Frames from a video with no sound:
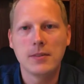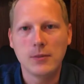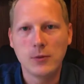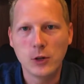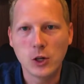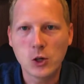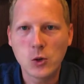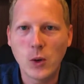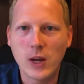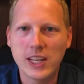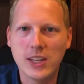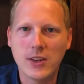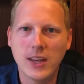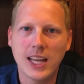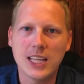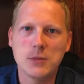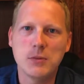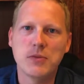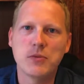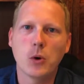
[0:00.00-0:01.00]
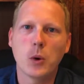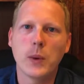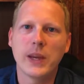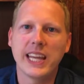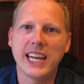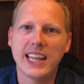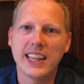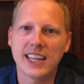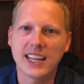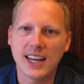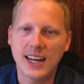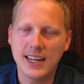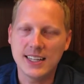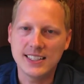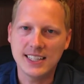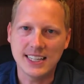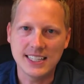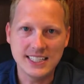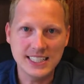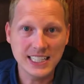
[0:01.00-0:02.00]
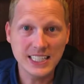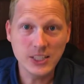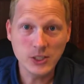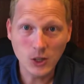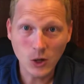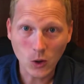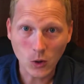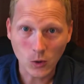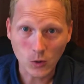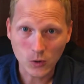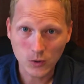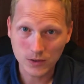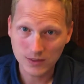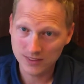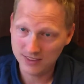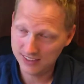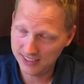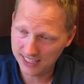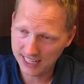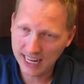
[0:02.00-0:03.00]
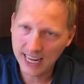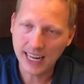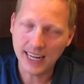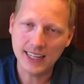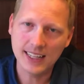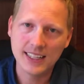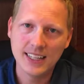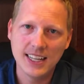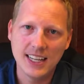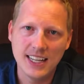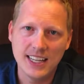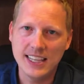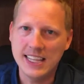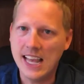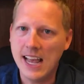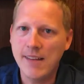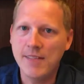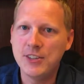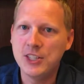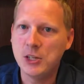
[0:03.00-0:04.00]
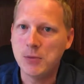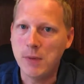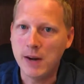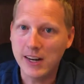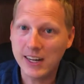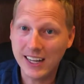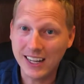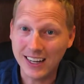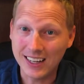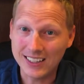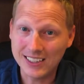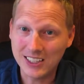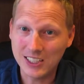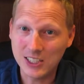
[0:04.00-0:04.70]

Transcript: real quick, you guys, before we get into the content, did you know today the average American is